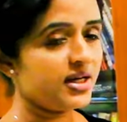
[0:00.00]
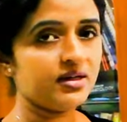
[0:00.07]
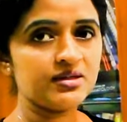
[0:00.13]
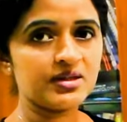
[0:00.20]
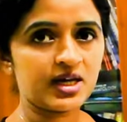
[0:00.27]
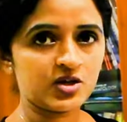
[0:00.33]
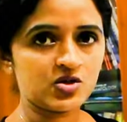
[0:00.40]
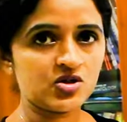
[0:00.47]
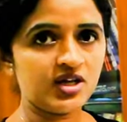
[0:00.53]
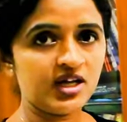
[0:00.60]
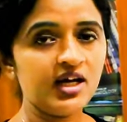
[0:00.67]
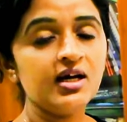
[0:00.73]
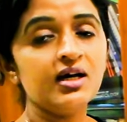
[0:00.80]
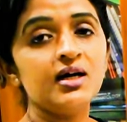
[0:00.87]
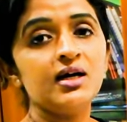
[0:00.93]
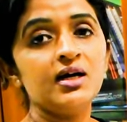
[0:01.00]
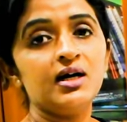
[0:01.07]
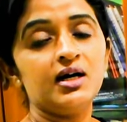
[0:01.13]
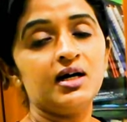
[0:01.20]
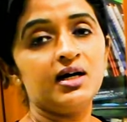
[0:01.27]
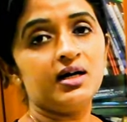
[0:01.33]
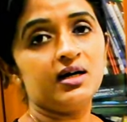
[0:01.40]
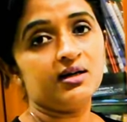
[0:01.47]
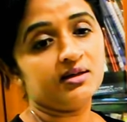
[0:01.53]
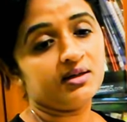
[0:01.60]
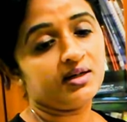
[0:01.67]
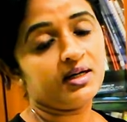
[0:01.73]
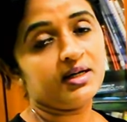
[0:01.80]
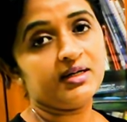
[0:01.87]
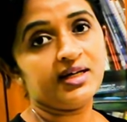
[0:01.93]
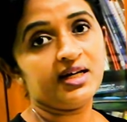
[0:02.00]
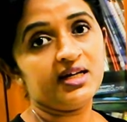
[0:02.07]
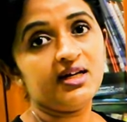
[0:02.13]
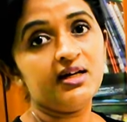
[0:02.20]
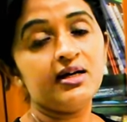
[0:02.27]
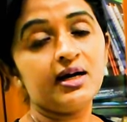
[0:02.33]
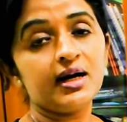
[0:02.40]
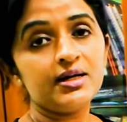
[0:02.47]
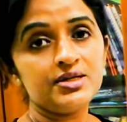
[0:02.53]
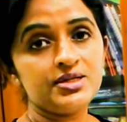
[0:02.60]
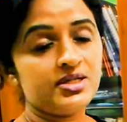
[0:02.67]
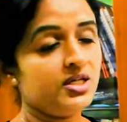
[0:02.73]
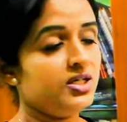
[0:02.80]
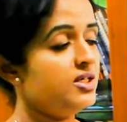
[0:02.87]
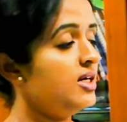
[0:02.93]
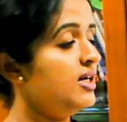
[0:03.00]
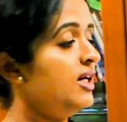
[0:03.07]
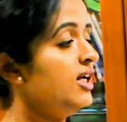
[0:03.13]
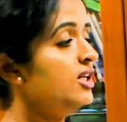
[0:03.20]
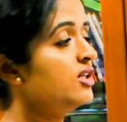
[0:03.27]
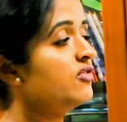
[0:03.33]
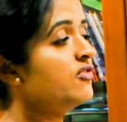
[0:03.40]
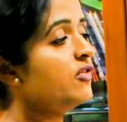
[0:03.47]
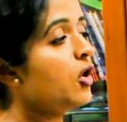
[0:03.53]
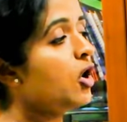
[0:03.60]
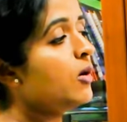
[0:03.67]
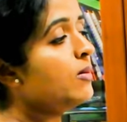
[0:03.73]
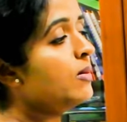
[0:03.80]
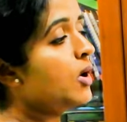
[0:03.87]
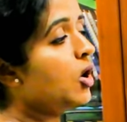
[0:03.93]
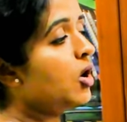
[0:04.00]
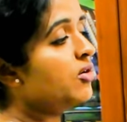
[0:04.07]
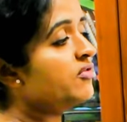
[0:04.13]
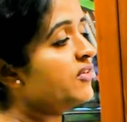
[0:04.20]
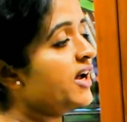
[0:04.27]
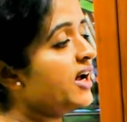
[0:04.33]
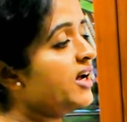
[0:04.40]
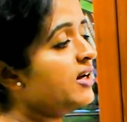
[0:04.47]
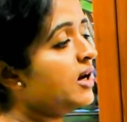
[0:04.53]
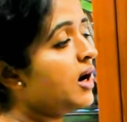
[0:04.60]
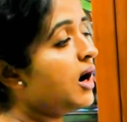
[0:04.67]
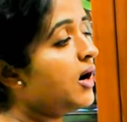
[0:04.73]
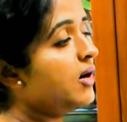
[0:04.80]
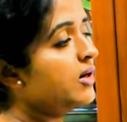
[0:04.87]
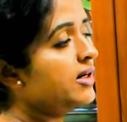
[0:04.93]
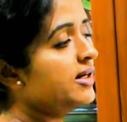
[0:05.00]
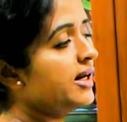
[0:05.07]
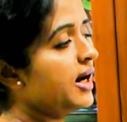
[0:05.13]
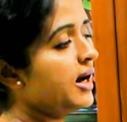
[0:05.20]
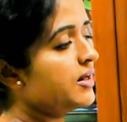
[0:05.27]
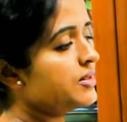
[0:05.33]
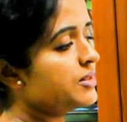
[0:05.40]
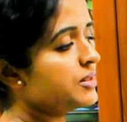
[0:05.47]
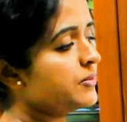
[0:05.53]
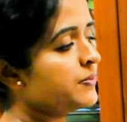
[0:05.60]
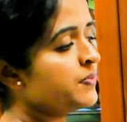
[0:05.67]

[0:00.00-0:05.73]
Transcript: sac is actually uh, con getting constricted in the form of an hourglass.